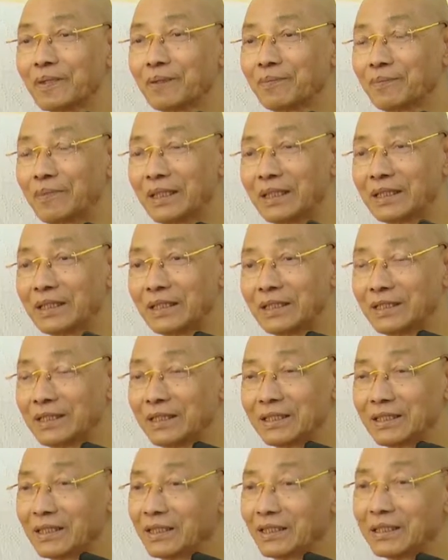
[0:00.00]

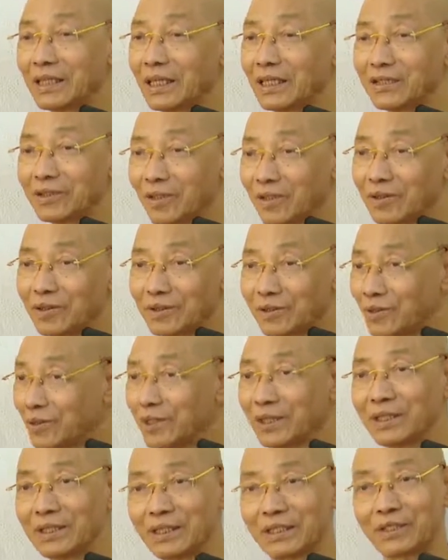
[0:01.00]
Meditation teachers are also
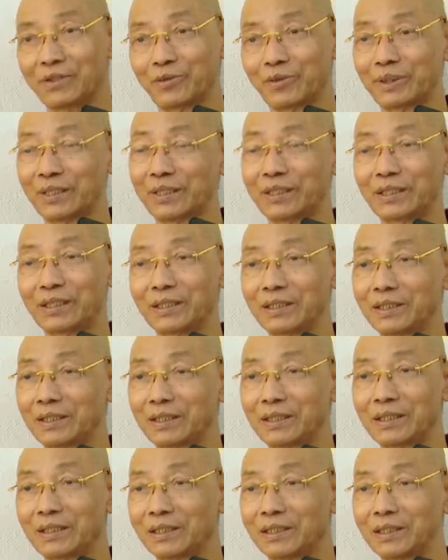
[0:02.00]
in this way.
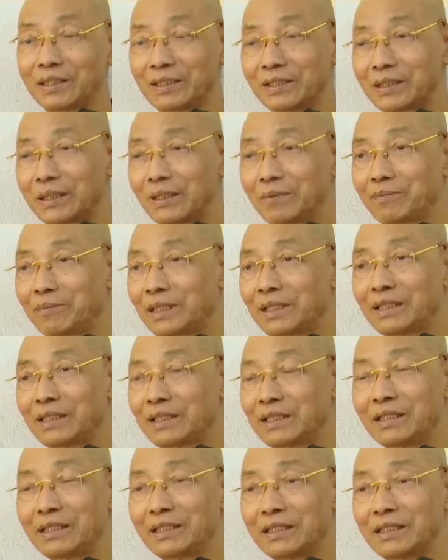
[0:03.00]
Some
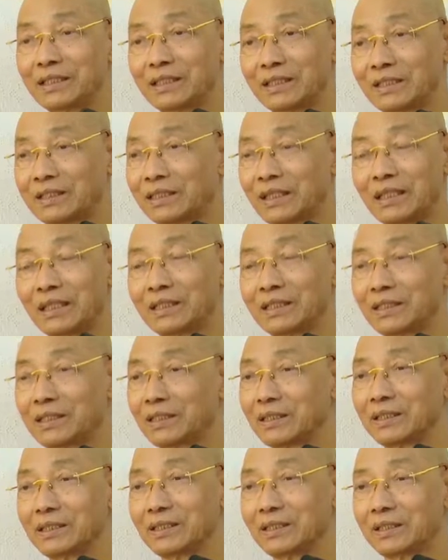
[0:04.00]
meditation teachers
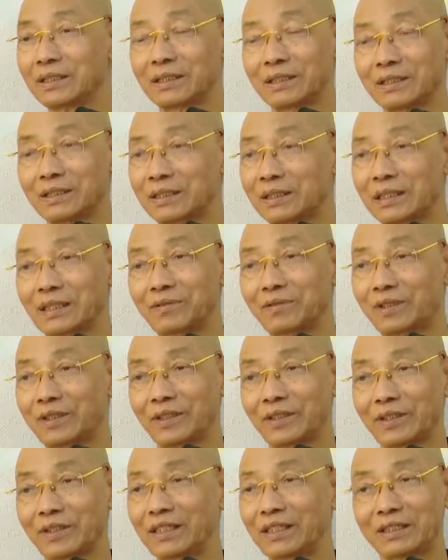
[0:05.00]
never
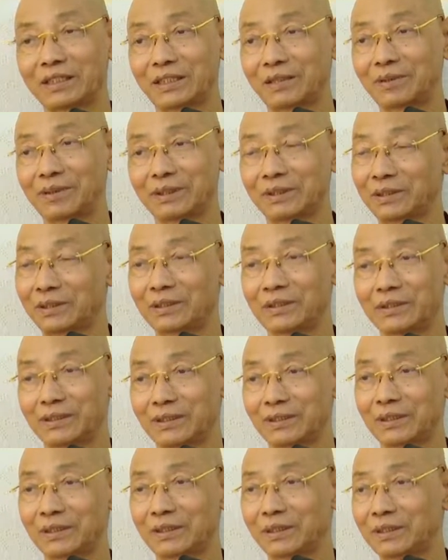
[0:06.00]
read
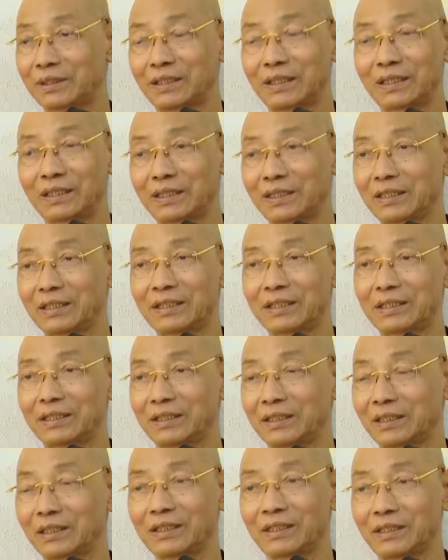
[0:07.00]
the
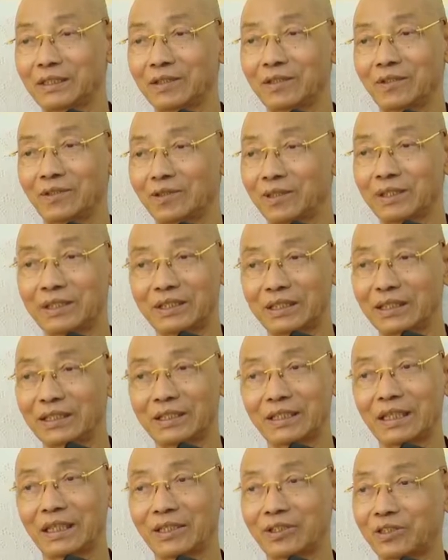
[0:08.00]
origin
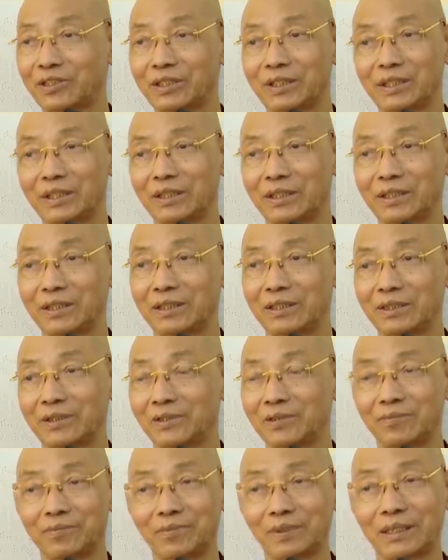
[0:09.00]
text,
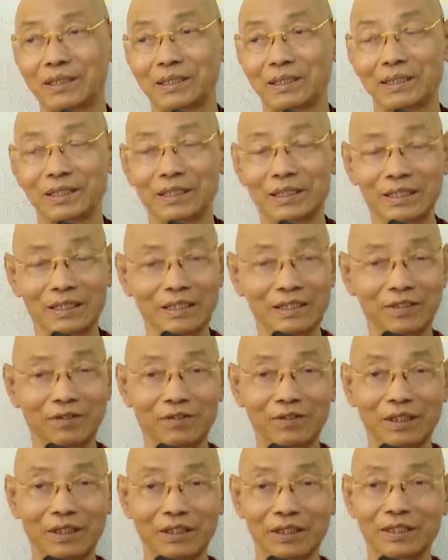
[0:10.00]
but they
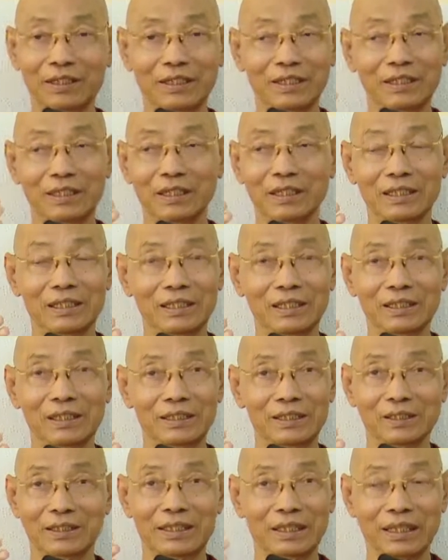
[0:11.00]

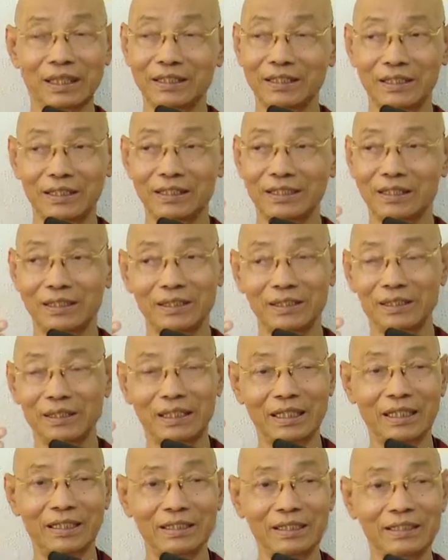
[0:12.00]
traditionally their
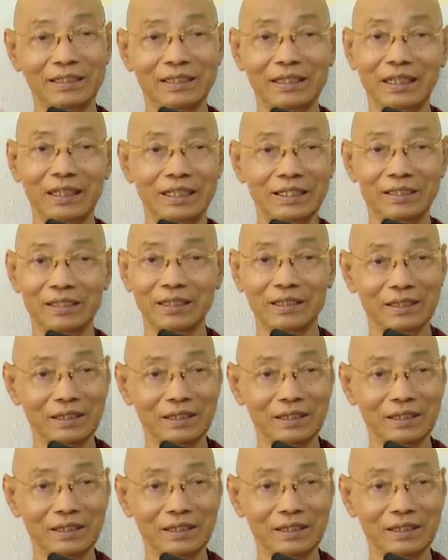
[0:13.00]
teachers